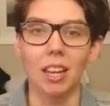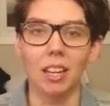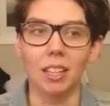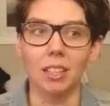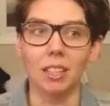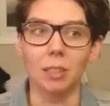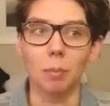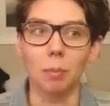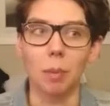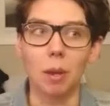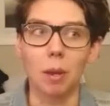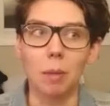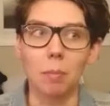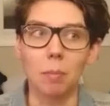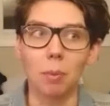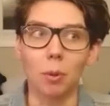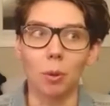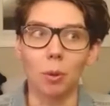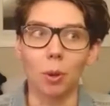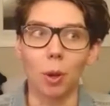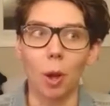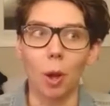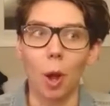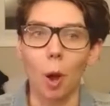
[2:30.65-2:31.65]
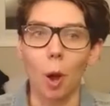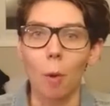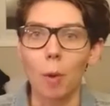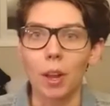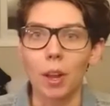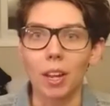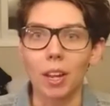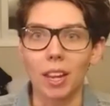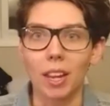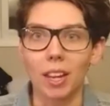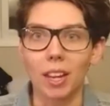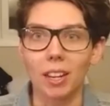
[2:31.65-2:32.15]
is people
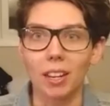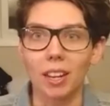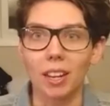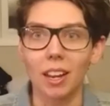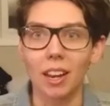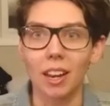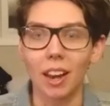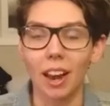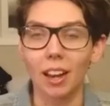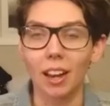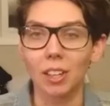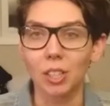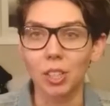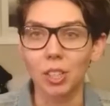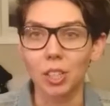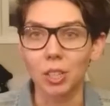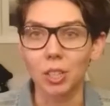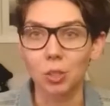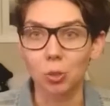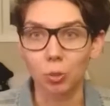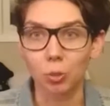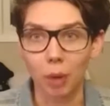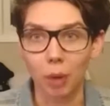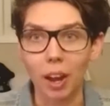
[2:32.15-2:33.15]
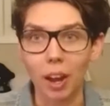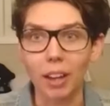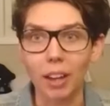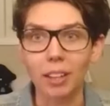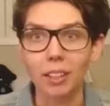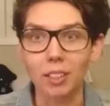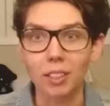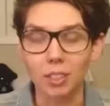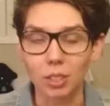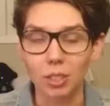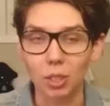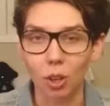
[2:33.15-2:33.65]
going in and actually
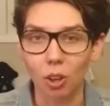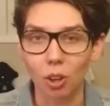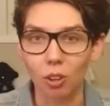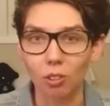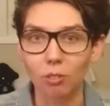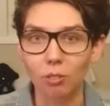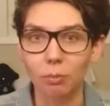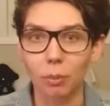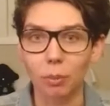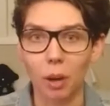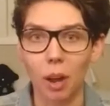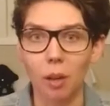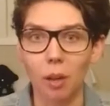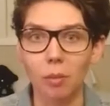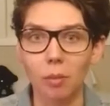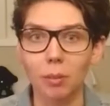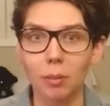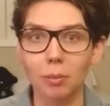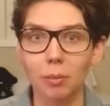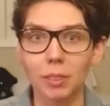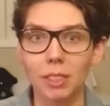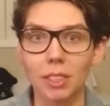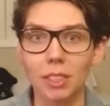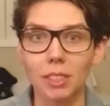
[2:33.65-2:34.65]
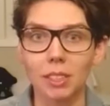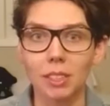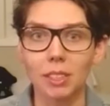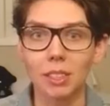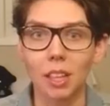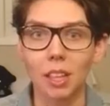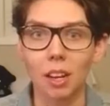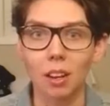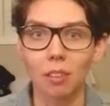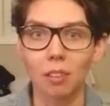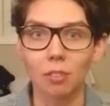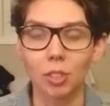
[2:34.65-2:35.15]
trying to solve problems
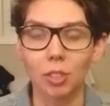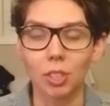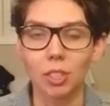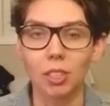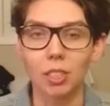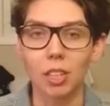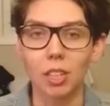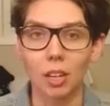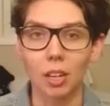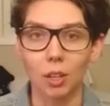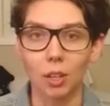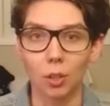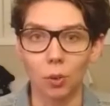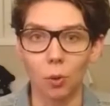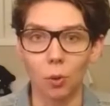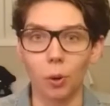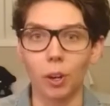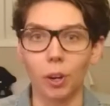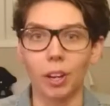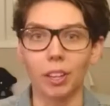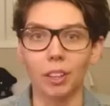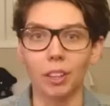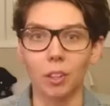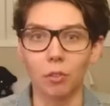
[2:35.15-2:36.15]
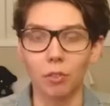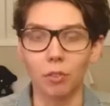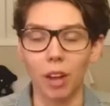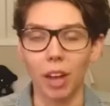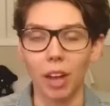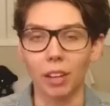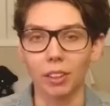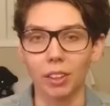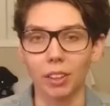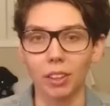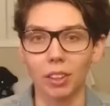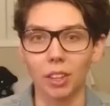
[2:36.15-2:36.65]
instead of just ignoring the
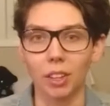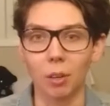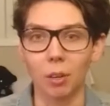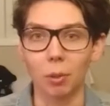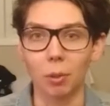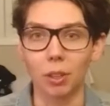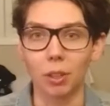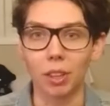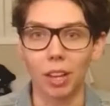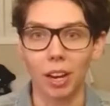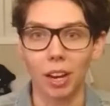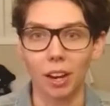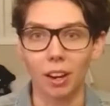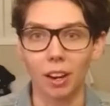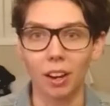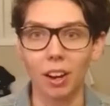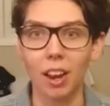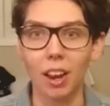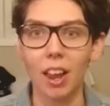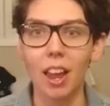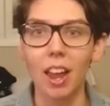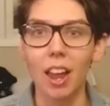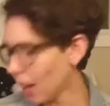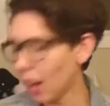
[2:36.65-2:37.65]
fact that they were there.